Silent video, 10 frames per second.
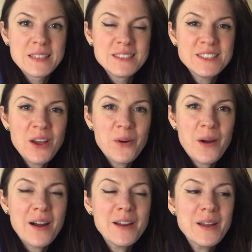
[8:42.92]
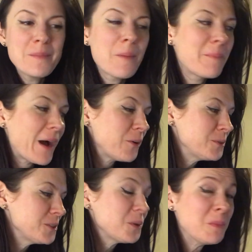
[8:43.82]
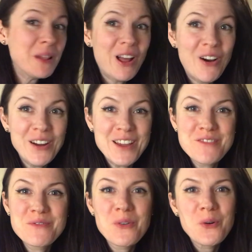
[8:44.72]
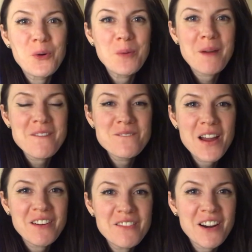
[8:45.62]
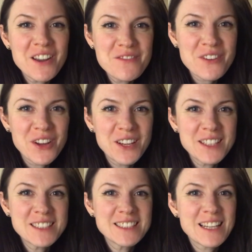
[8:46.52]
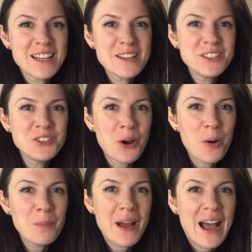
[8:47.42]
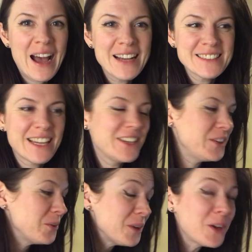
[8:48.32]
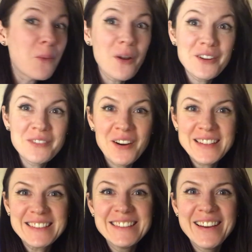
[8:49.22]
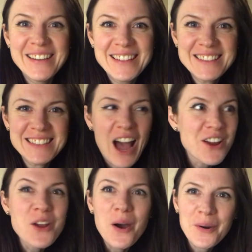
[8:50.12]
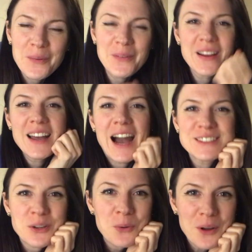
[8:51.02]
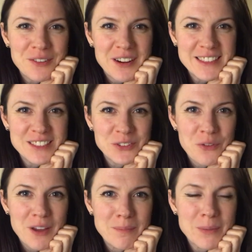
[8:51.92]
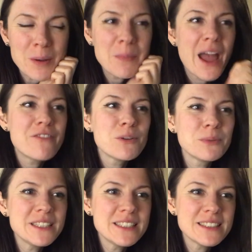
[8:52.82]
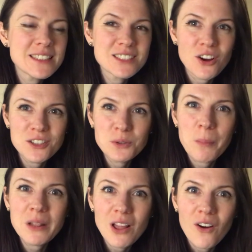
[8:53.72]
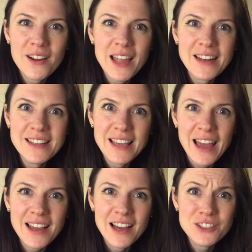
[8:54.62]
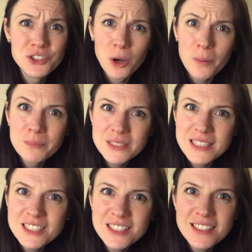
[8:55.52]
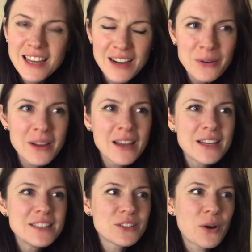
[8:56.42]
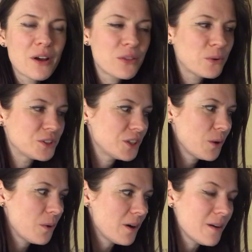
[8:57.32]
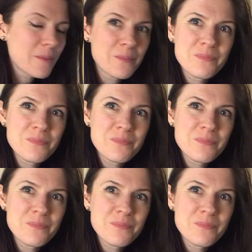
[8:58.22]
So I am about to apply for my very, very first job as a newly qualified nurse. I know I don't qualify till November, but everybody's starting to apply and get a job position now, so I thought, you know what,